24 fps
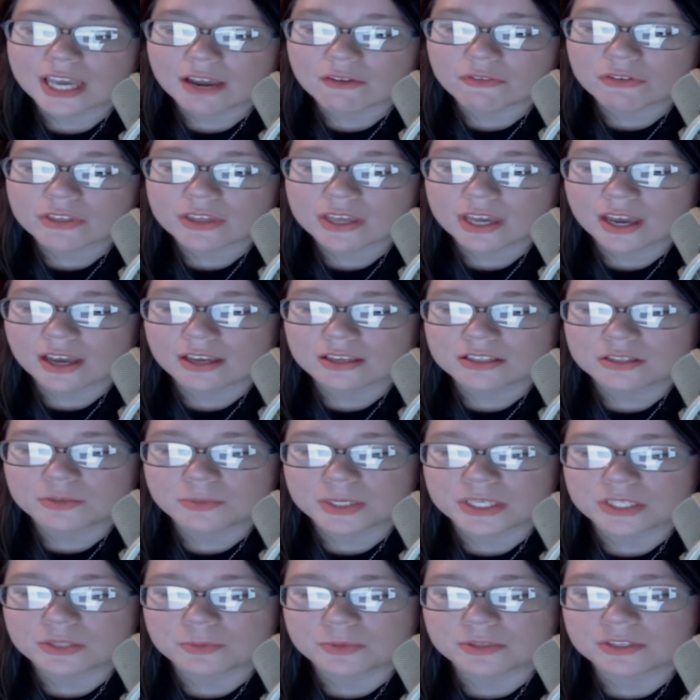everything has to be
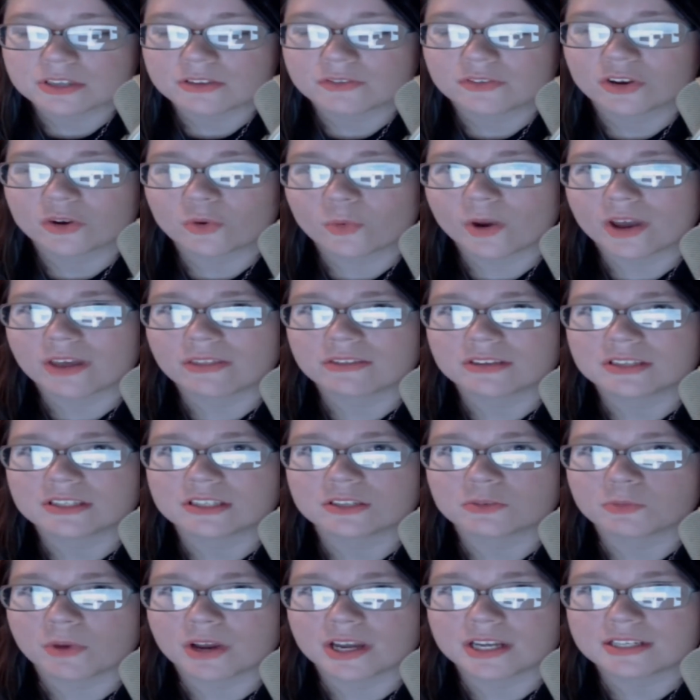a specific way. This
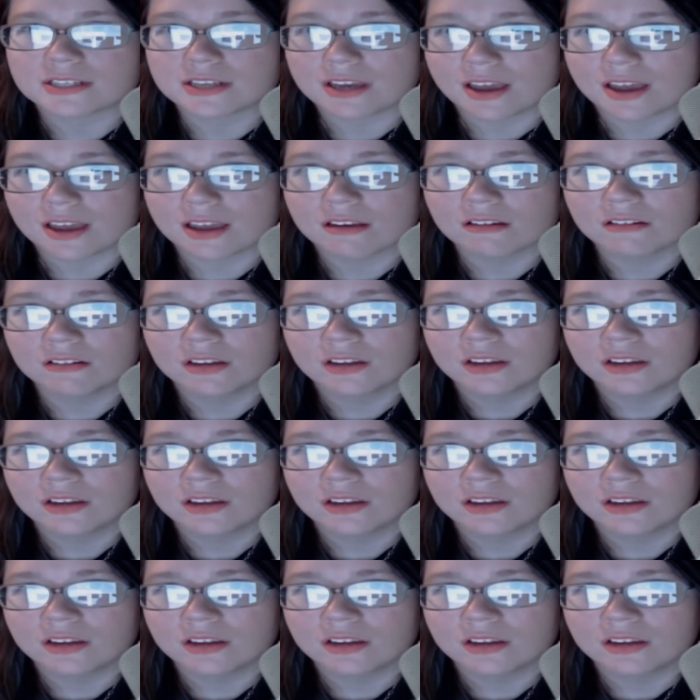is my day.